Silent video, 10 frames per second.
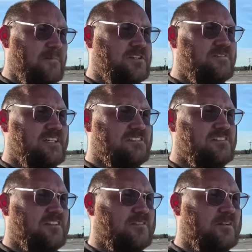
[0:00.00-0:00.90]
I mean, 2/10
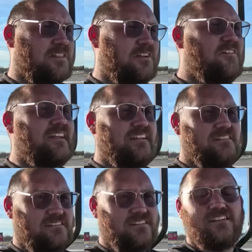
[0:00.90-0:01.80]
to the 330
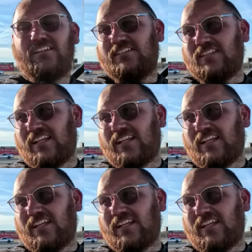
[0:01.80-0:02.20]
is a